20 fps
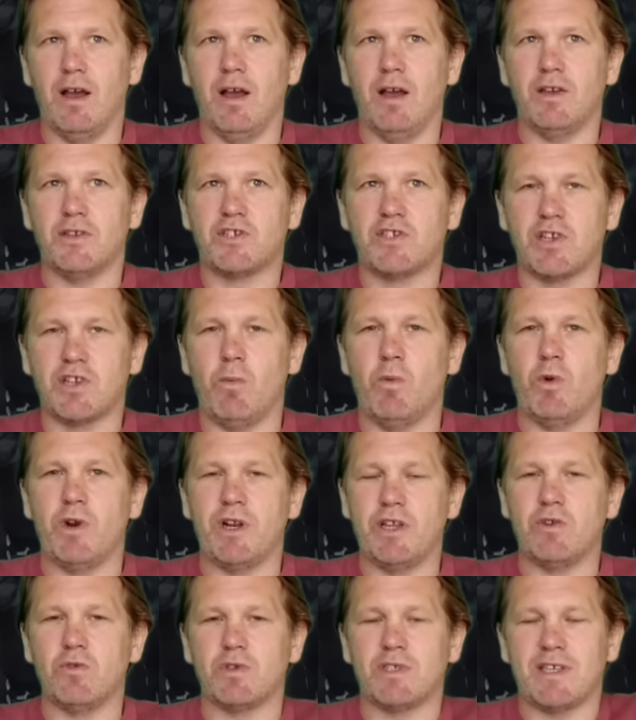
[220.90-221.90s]
someone in
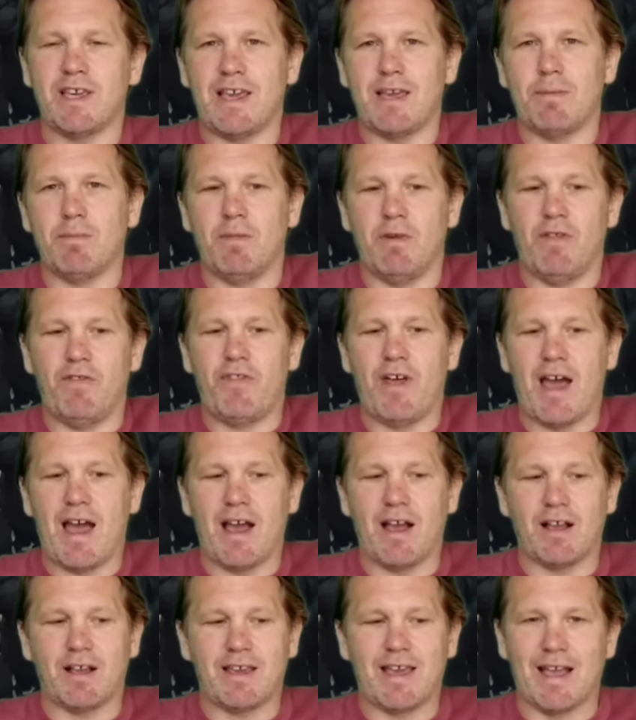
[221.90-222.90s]
your team that
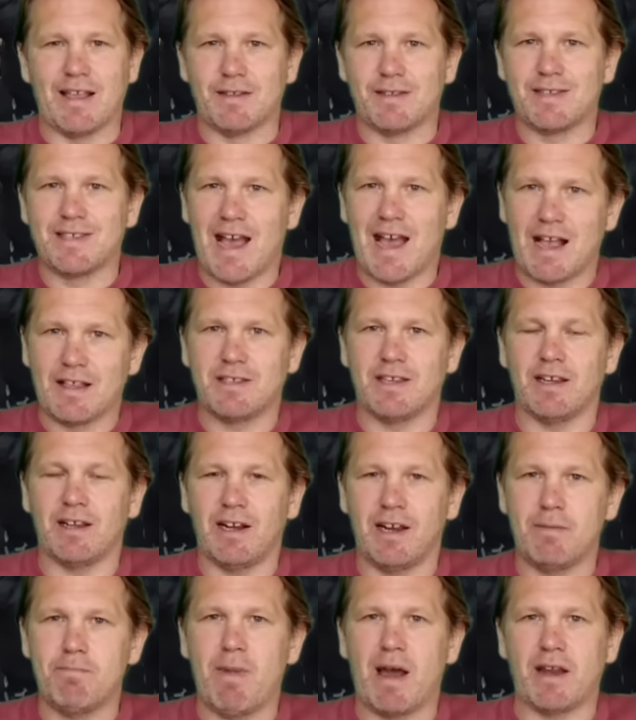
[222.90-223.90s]
can
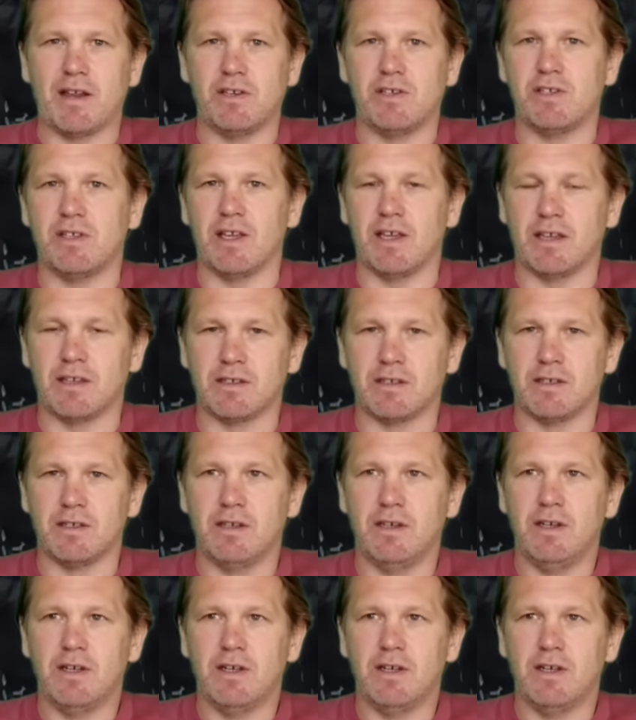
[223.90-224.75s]
tactically manage things.